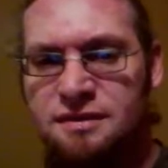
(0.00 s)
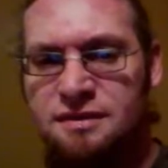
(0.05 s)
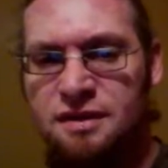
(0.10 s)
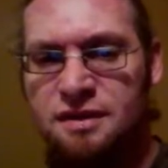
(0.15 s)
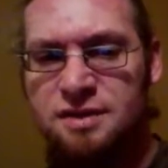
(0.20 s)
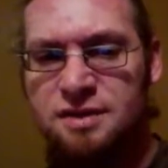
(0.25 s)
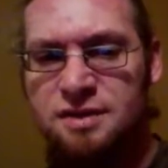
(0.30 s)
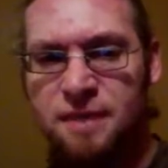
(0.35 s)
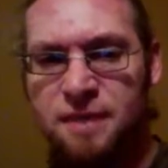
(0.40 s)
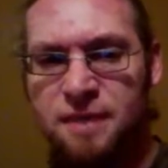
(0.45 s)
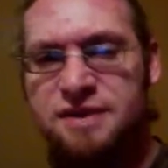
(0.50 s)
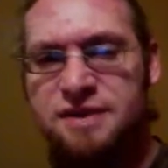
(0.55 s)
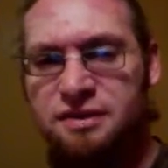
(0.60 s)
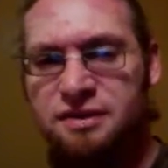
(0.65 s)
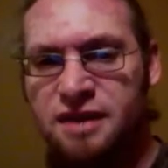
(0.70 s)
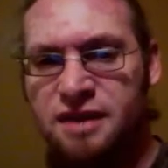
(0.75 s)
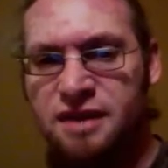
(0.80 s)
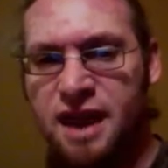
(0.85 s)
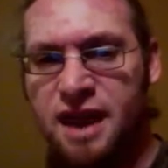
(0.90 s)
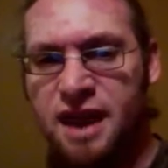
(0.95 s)
Spencer
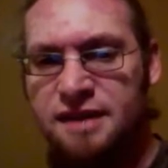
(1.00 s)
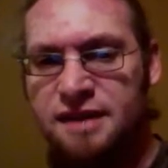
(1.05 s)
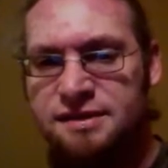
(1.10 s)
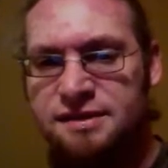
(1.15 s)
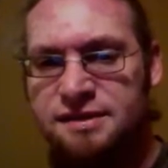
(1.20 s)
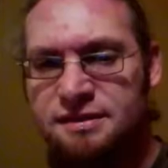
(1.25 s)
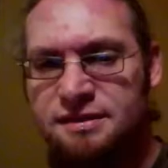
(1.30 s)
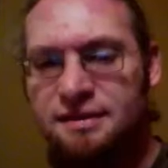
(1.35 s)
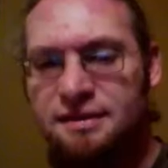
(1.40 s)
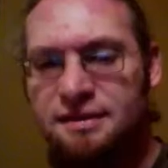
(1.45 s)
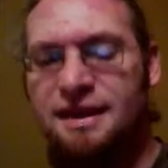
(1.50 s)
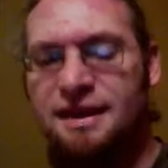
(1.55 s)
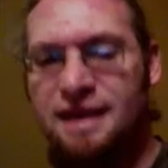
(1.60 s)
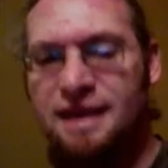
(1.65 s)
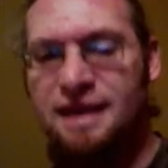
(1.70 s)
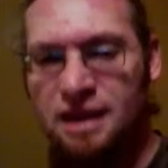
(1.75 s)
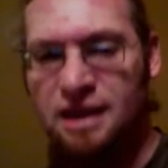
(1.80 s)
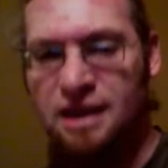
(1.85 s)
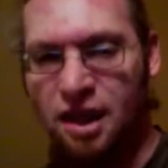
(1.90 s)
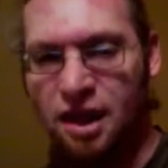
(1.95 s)
and Cates.
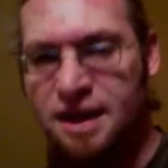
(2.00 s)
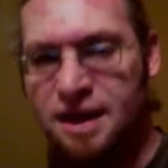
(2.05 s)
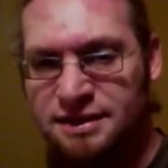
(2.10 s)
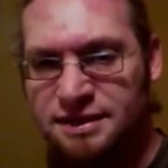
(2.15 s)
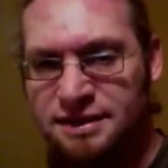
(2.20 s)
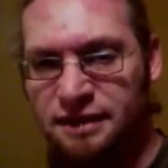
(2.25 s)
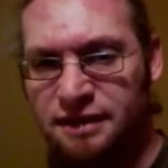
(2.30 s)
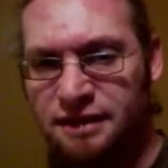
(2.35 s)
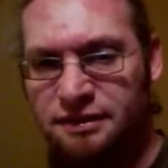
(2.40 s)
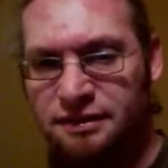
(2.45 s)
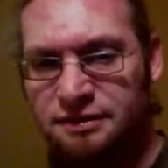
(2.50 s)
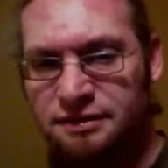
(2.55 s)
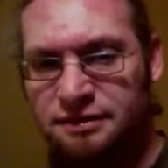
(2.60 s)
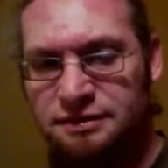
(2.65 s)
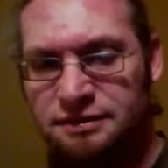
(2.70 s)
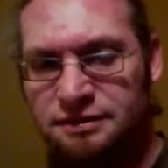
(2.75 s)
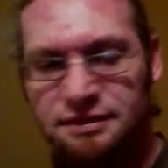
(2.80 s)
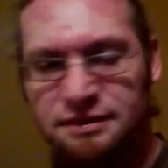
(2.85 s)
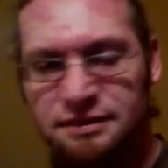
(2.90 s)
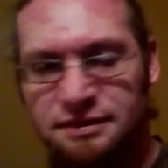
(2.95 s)
You lost it.
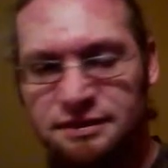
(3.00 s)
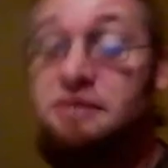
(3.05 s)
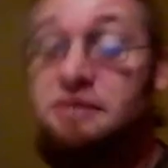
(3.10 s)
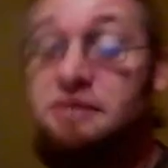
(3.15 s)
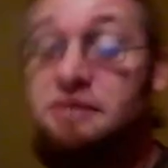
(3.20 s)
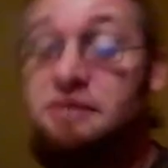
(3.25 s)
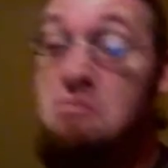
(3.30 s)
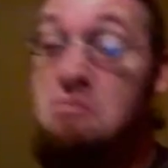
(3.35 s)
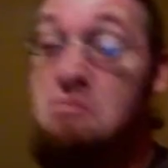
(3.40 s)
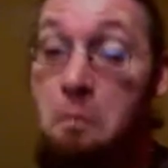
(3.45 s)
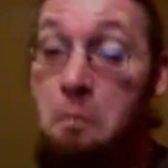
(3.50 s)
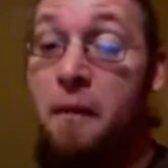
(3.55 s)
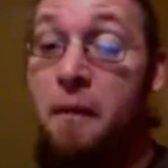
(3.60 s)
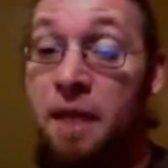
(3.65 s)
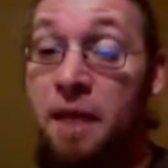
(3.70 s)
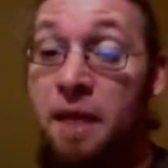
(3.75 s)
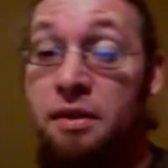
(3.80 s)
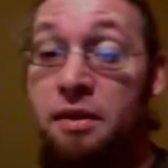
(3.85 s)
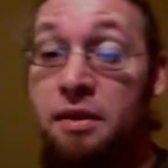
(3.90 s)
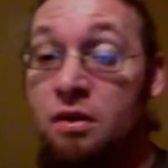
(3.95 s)

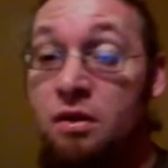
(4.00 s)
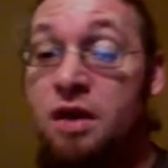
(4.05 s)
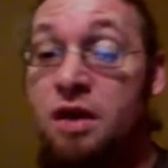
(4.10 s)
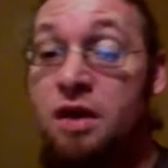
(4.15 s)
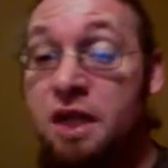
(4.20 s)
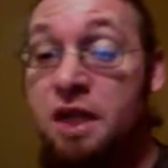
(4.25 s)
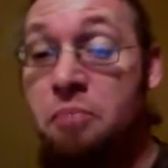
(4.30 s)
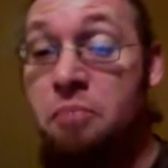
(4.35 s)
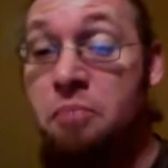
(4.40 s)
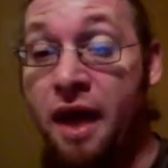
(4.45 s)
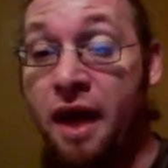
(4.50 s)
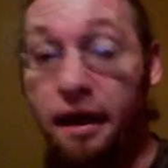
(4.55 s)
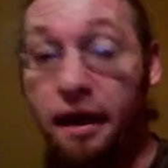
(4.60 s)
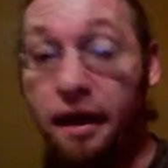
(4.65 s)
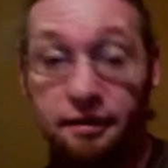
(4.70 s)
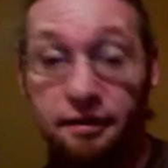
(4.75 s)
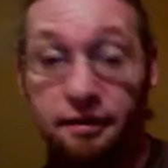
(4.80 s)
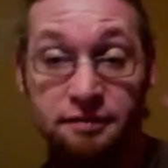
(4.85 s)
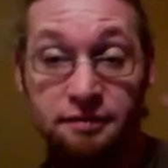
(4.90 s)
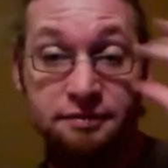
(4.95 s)
Maybe you can get it
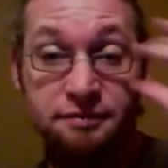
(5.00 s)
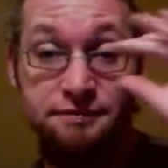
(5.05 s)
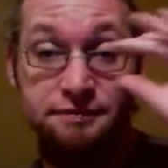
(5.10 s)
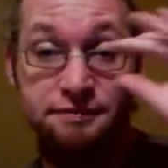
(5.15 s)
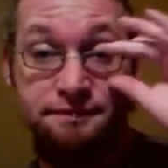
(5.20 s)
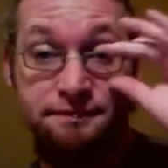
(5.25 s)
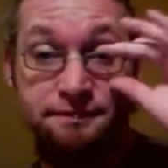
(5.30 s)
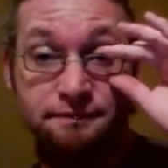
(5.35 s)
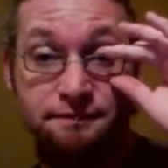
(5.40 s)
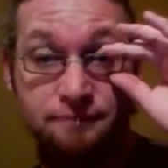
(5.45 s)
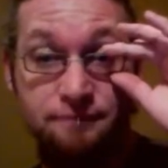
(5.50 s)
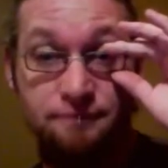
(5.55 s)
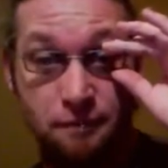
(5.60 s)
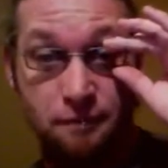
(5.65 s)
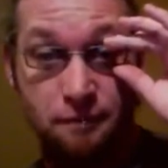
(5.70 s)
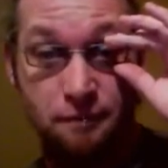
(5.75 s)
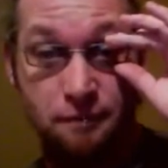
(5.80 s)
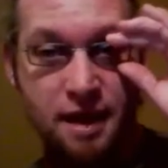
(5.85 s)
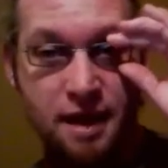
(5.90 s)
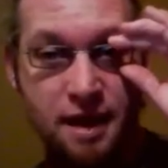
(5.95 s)
back.
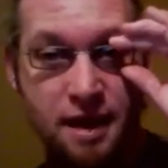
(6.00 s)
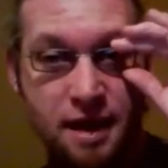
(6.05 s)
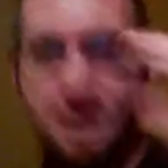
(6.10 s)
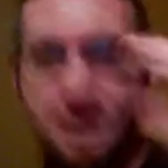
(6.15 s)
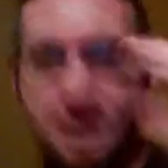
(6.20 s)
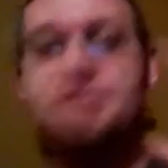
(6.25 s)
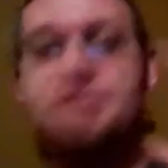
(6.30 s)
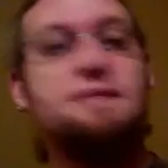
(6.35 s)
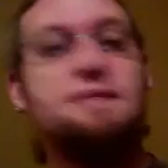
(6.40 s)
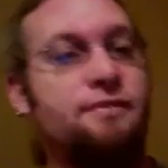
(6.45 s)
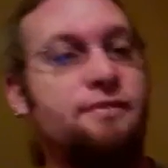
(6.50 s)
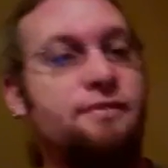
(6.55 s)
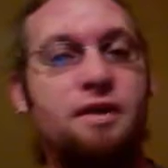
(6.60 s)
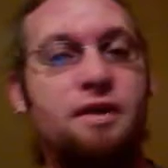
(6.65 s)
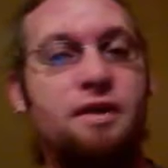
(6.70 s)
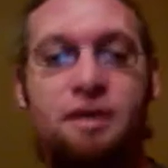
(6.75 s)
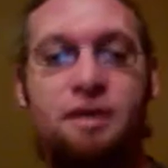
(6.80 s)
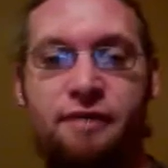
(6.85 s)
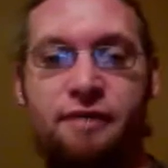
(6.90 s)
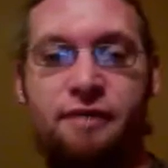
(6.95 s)
It ends on a fun
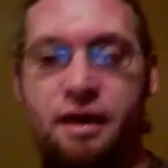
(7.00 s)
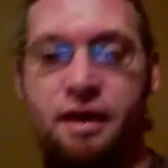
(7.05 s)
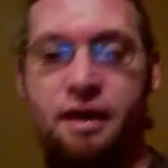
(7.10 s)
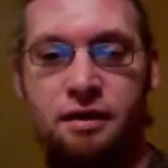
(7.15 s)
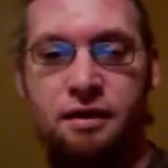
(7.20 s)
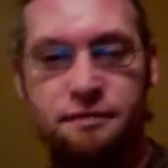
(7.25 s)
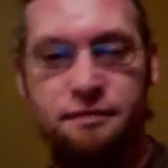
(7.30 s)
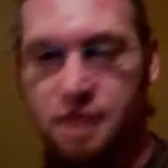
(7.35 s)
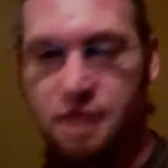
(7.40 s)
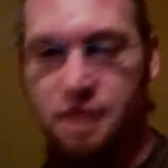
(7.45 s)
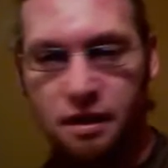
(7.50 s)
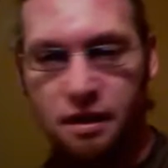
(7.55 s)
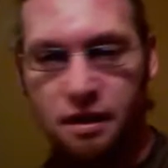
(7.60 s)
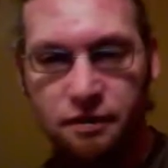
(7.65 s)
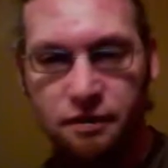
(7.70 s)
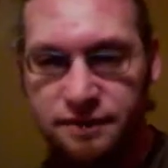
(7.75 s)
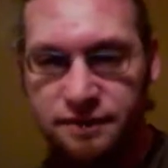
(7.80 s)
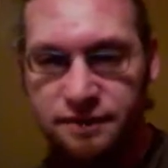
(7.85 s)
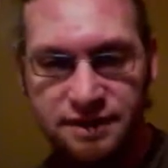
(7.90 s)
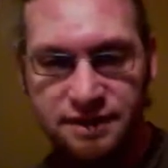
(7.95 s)
cliffhanger,
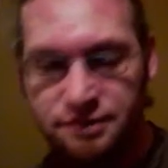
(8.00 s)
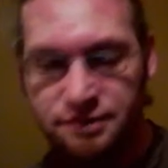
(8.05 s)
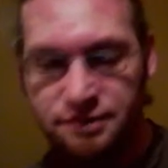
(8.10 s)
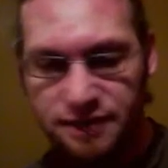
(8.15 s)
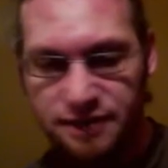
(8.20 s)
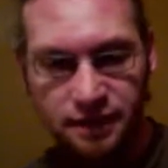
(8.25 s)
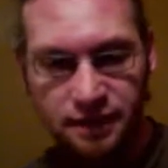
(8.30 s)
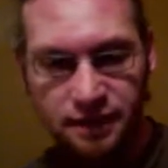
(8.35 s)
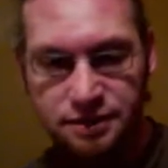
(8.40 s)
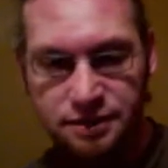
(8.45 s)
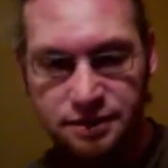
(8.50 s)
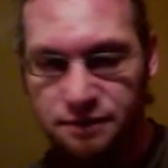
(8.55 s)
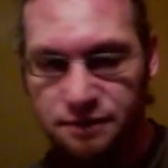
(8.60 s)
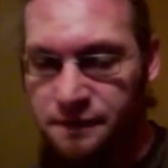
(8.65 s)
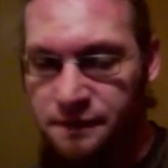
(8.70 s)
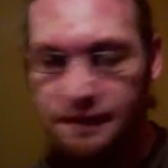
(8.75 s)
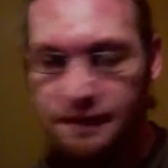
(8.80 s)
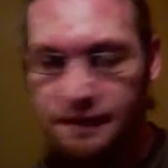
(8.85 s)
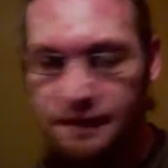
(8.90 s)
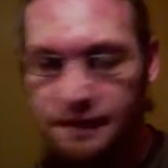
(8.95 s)
this second
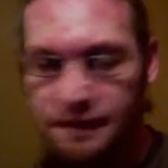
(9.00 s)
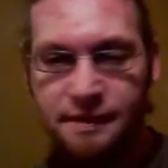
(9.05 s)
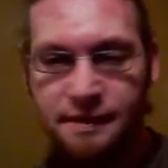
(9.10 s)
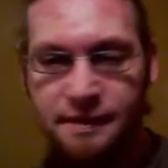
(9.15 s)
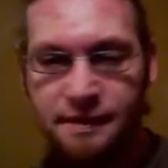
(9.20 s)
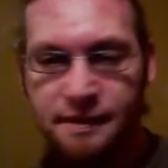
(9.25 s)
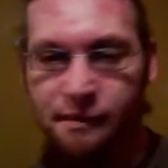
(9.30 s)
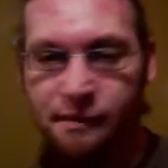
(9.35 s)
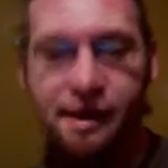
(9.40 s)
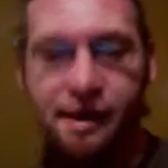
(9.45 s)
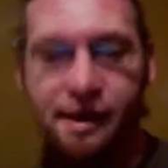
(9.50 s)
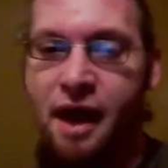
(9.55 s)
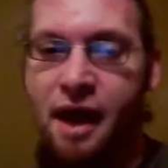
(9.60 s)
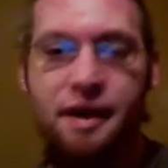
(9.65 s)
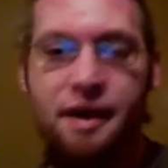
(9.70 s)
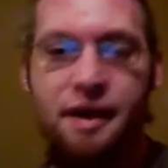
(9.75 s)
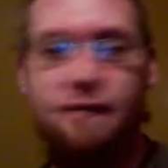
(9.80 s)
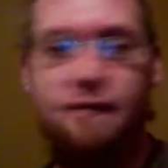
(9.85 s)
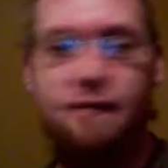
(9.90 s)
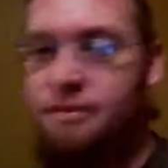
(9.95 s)
issue, but not
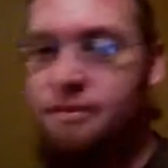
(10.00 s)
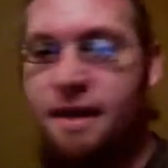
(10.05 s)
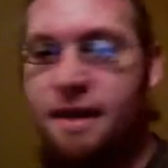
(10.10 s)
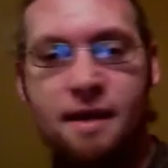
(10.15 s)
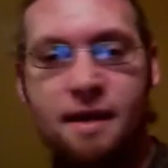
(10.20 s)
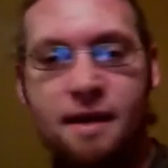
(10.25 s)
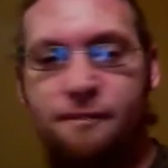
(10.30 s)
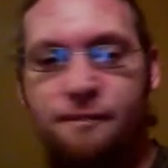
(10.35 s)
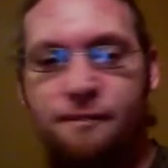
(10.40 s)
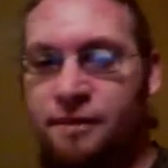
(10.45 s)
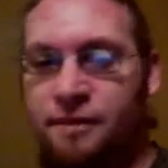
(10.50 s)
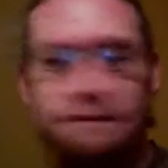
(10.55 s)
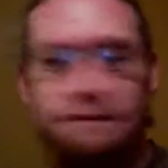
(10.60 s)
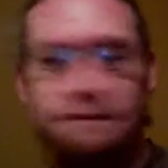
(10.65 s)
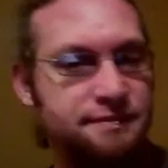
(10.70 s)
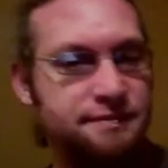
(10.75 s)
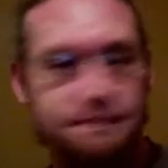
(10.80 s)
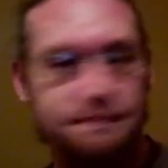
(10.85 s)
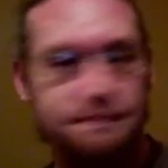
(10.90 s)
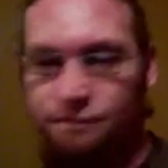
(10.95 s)
enough to make up for
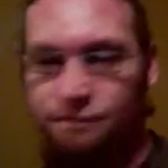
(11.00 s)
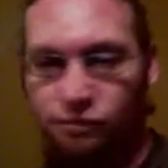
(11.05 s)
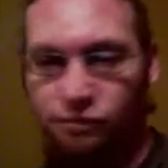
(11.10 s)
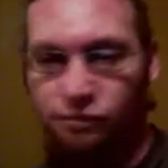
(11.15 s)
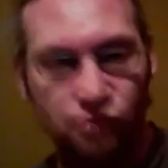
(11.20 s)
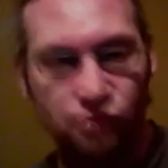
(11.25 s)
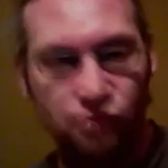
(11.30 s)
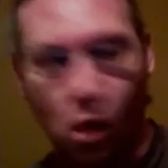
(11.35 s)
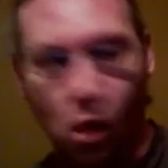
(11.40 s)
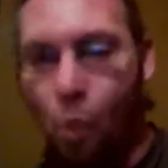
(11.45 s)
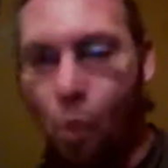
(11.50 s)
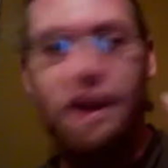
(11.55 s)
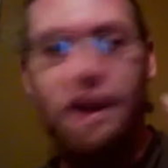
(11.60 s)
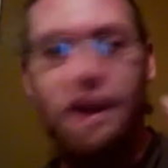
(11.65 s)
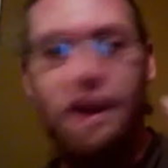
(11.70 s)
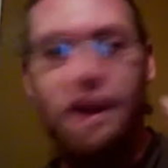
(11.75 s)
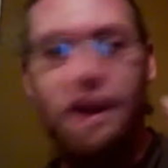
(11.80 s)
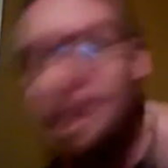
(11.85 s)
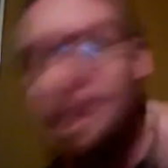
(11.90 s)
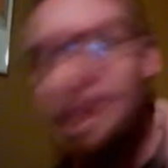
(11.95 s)

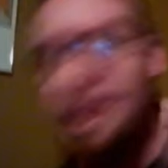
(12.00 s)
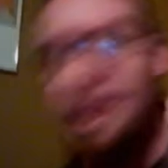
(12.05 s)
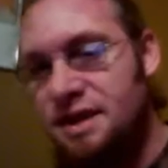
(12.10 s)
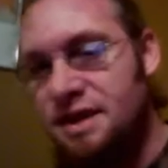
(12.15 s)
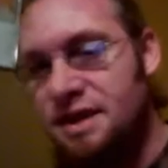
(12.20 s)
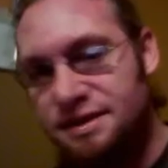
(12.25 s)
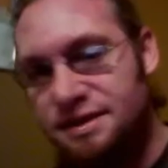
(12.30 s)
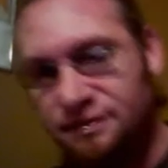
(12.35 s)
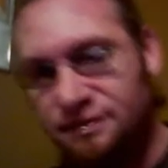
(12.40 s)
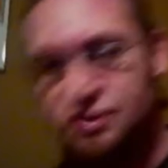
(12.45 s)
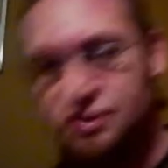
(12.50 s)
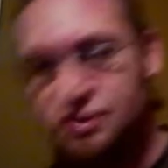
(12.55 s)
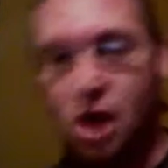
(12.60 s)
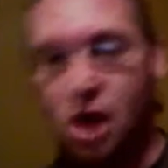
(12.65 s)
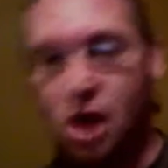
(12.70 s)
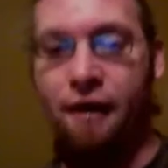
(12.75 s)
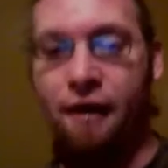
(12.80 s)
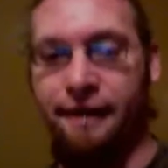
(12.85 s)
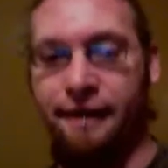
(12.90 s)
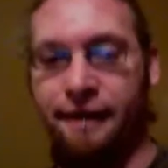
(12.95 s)
20 pages of
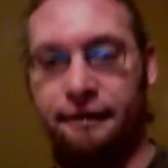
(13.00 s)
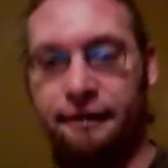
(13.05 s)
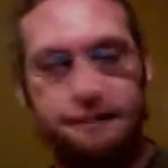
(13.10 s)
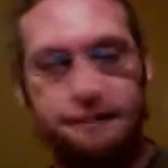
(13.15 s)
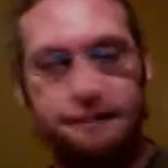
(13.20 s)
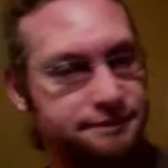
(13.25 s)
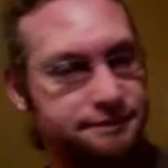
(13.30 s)
jawing.